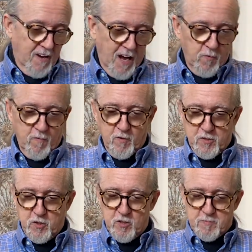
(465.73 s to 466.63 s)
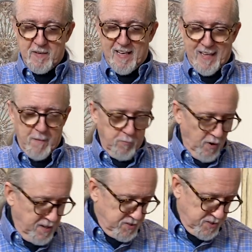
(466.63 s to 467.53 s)
I will use them, and at that
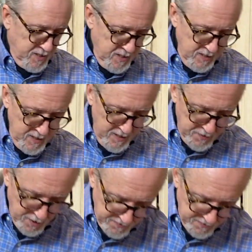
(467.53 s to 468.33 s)
price, they're